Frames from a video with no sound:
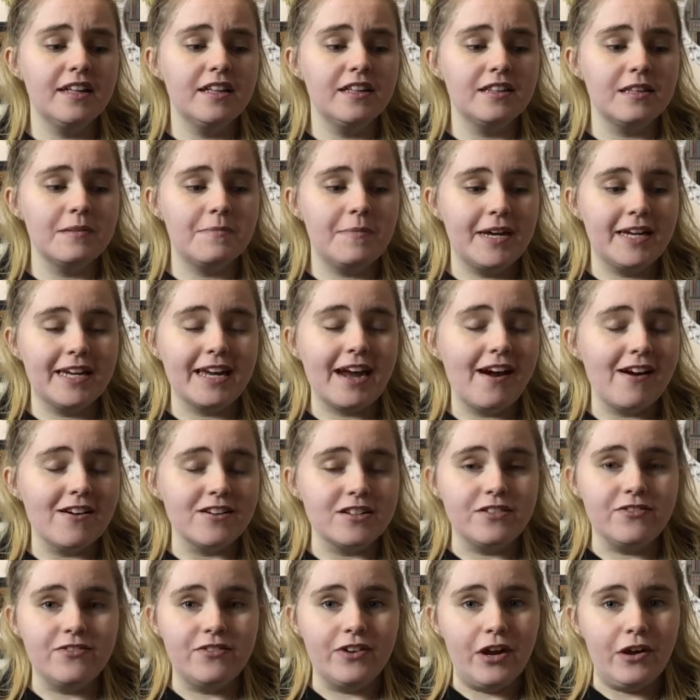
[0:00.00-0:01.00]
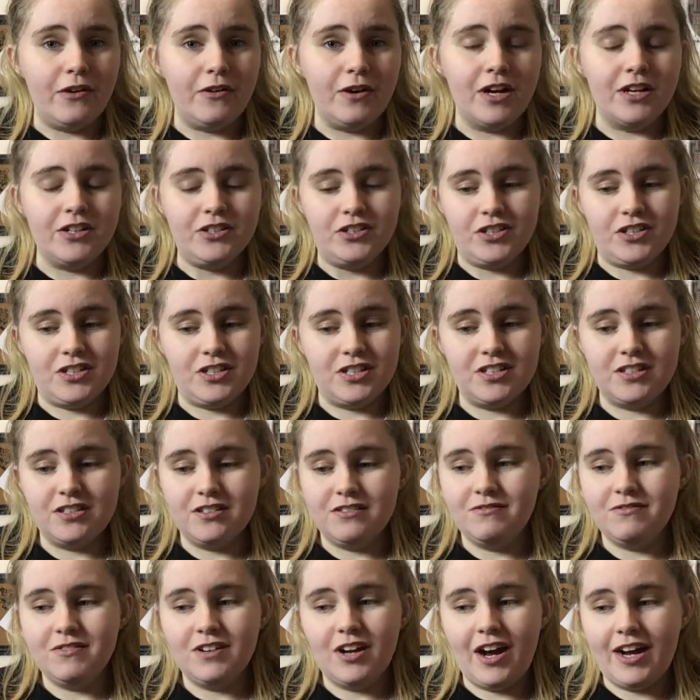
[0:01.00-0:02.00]
The main character of Lola,
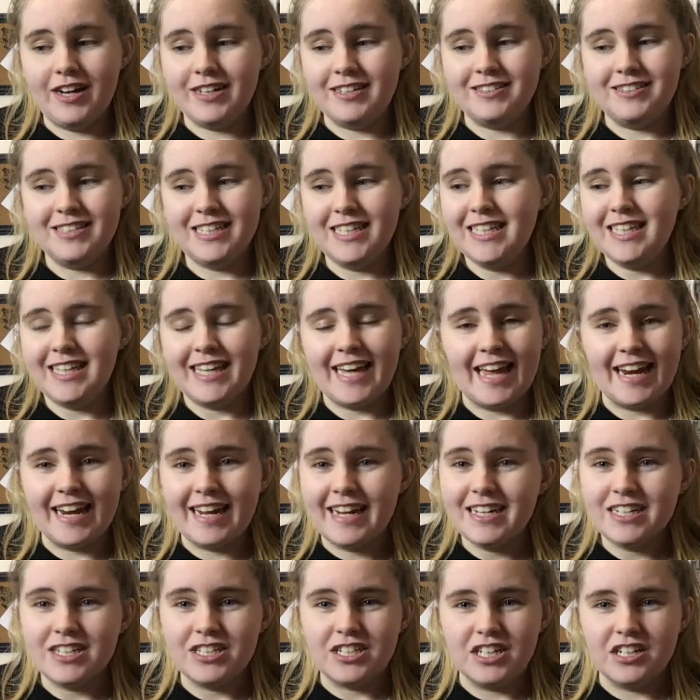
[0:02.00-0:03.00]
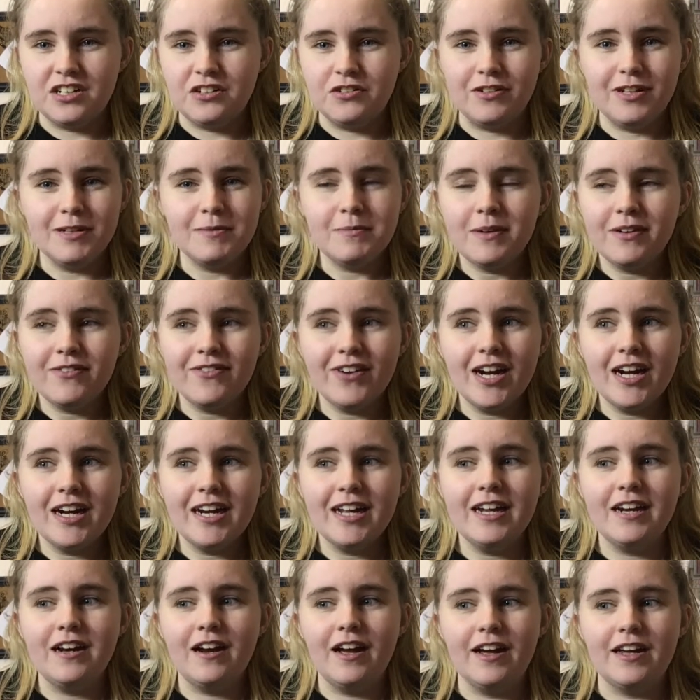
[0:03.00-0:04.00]
I didn't get it. She annoyed me
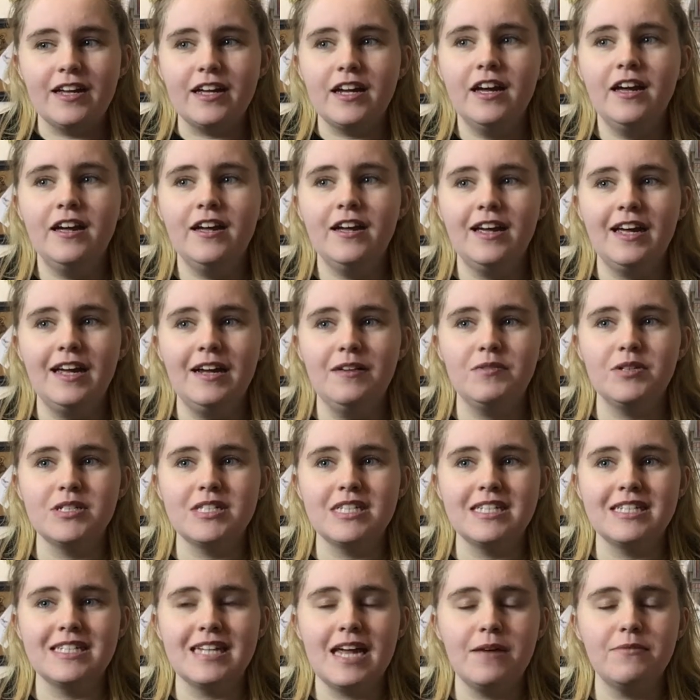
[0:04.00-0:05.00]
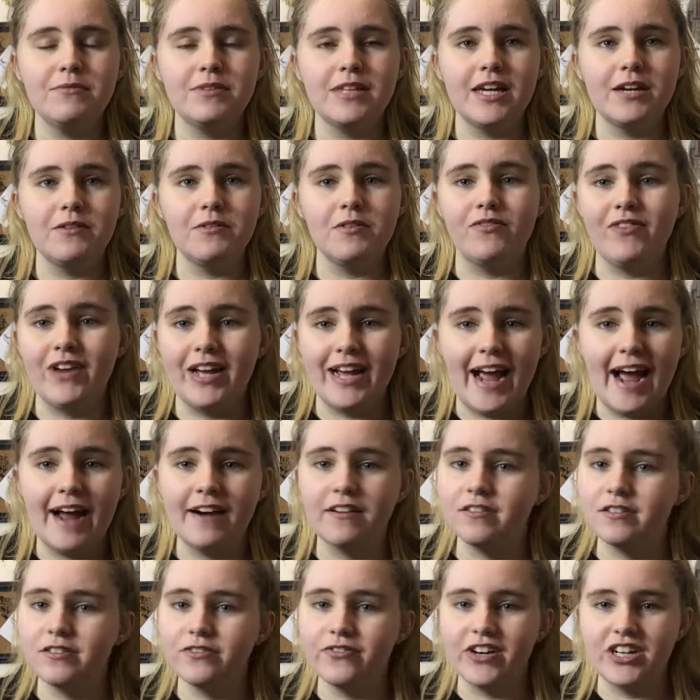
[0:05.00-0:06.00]
really. Like, it was the same thing with like Anna
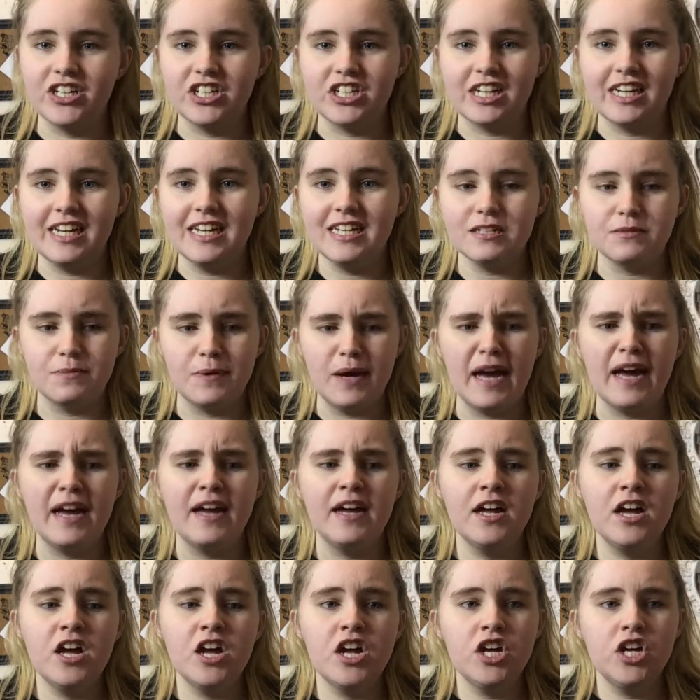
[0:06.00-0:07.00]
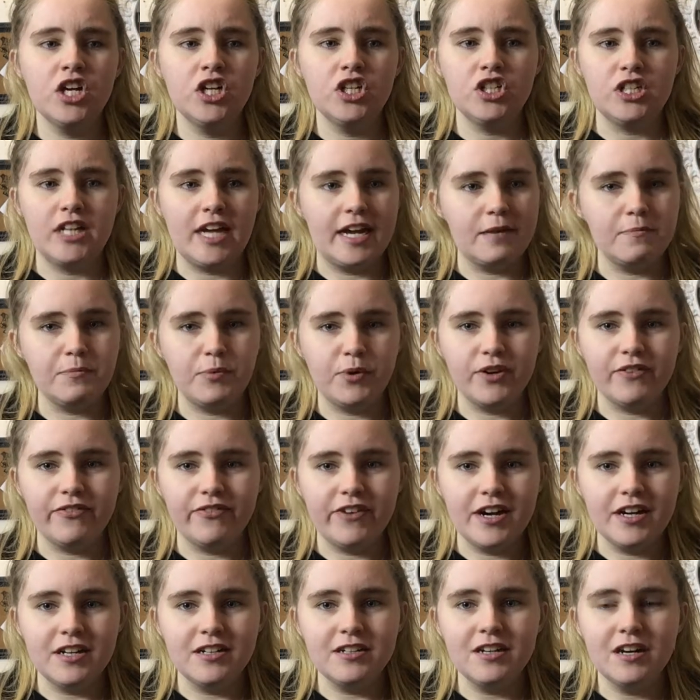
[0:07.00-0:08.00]
and the French Kiss, where she had a
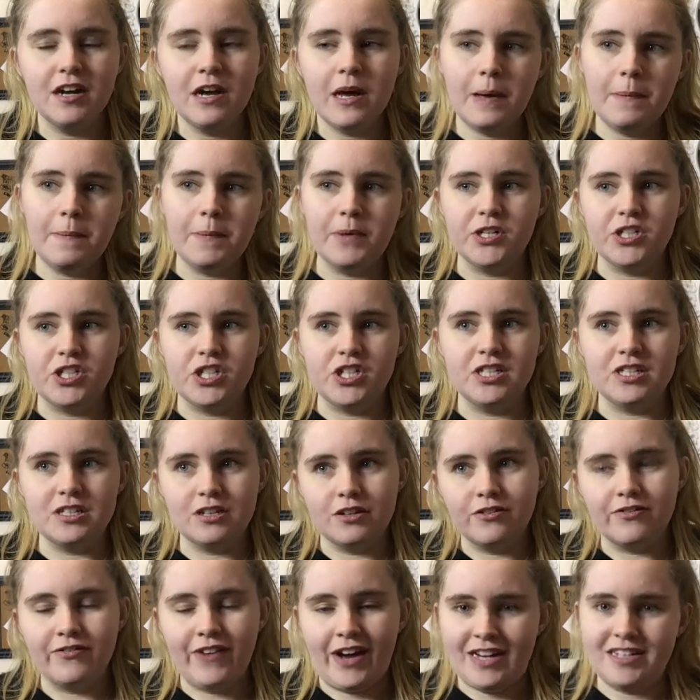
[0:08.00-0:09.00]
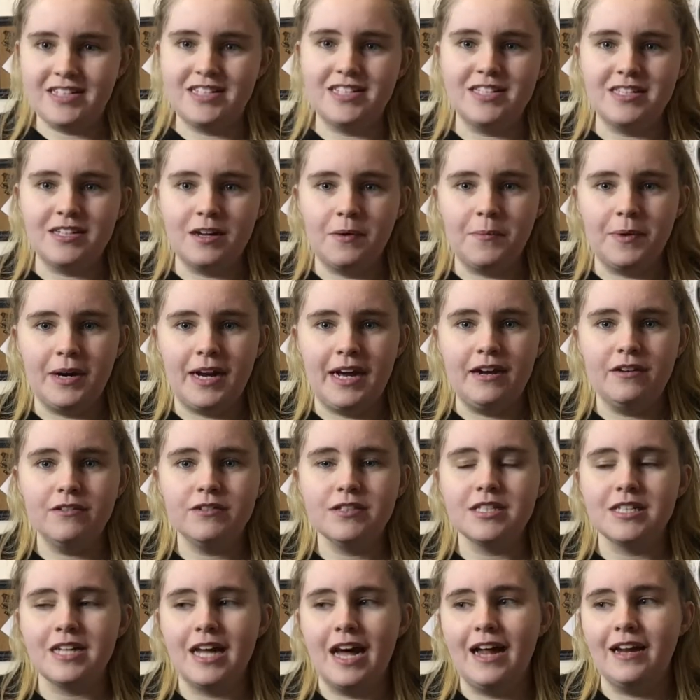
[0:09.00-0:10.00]
boyfriend but she still fancied someone
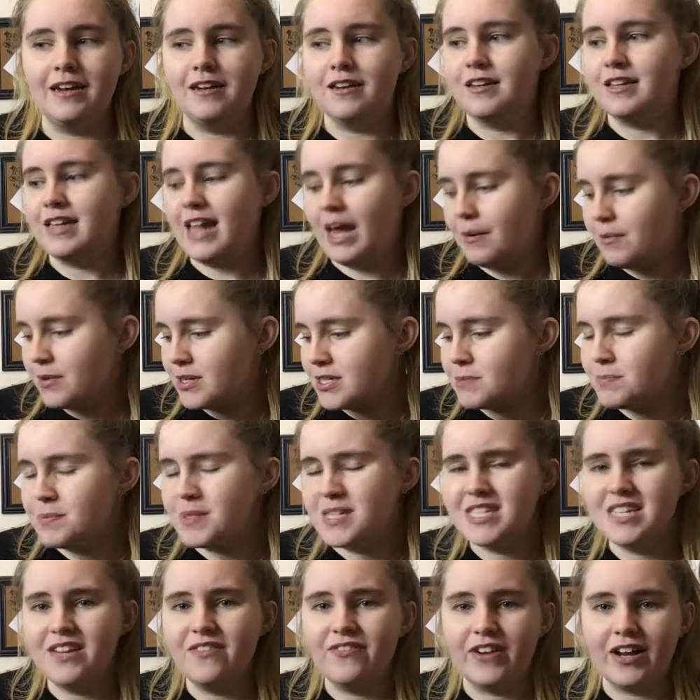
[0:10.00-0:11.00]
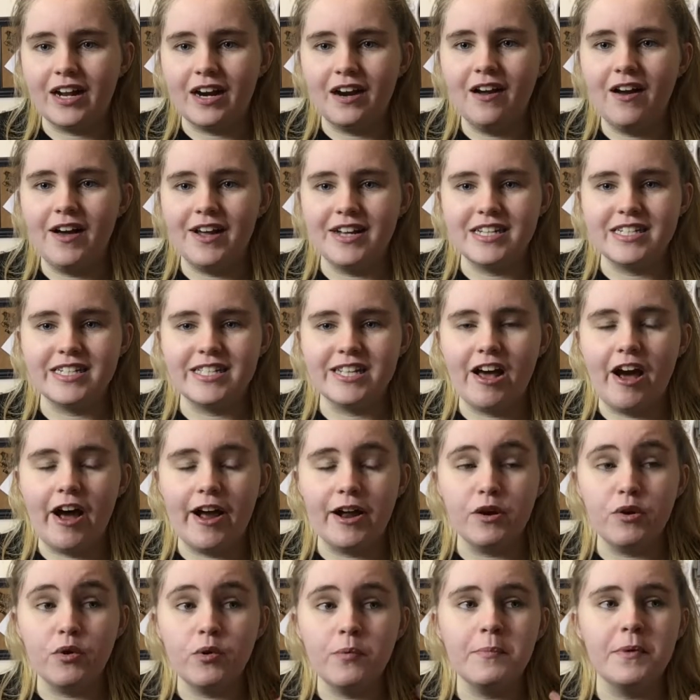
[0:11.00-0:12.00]
else, and there were specific lines that
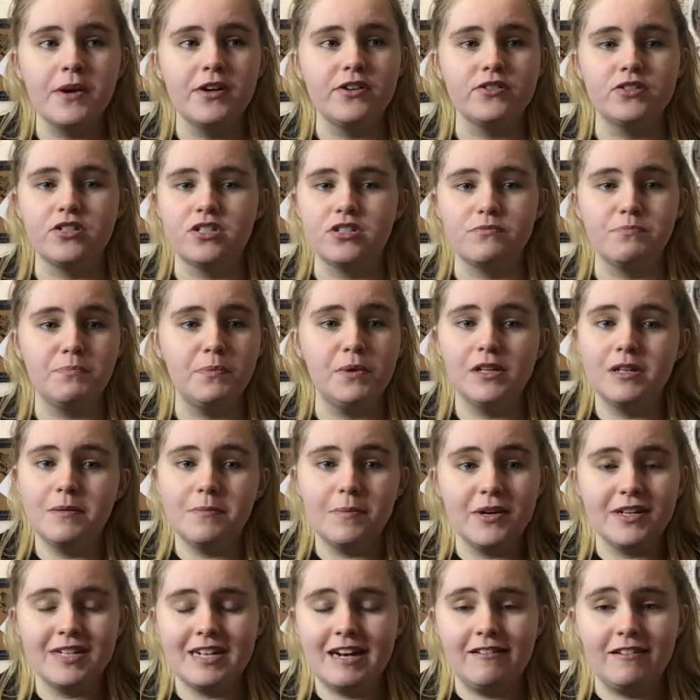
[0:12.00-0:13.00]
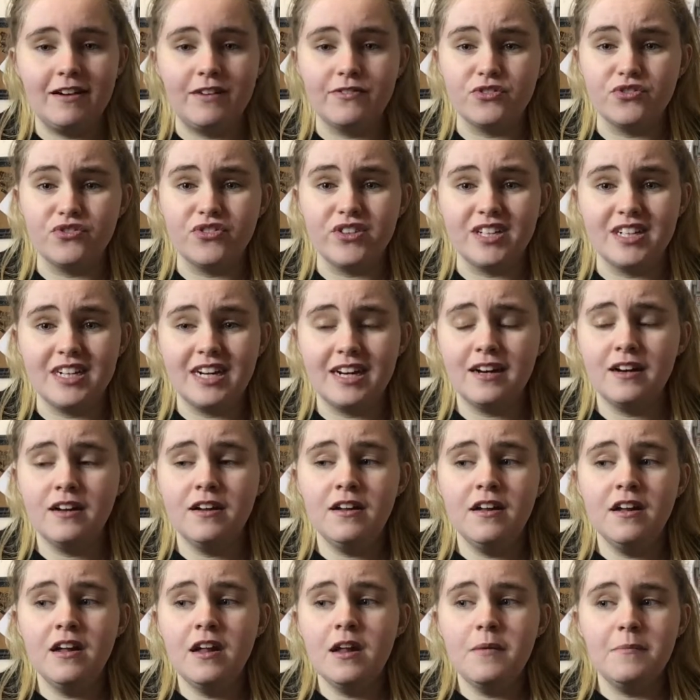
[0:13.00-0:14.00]
I almost just put the book down after reading
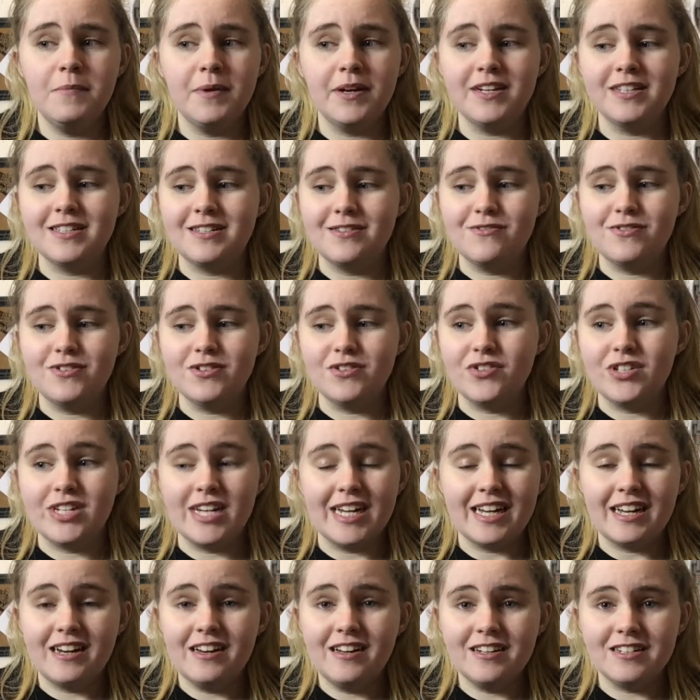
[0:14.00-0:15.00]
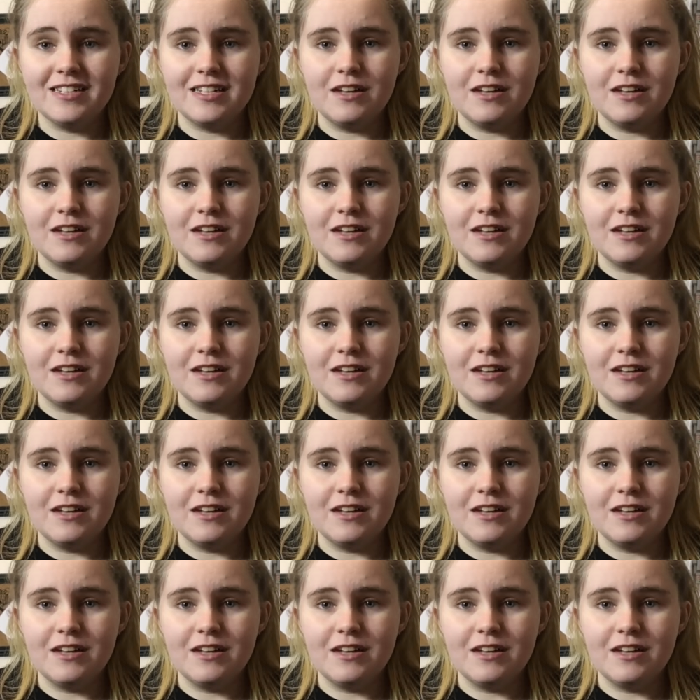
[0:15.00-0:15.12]
because it was ridiculous.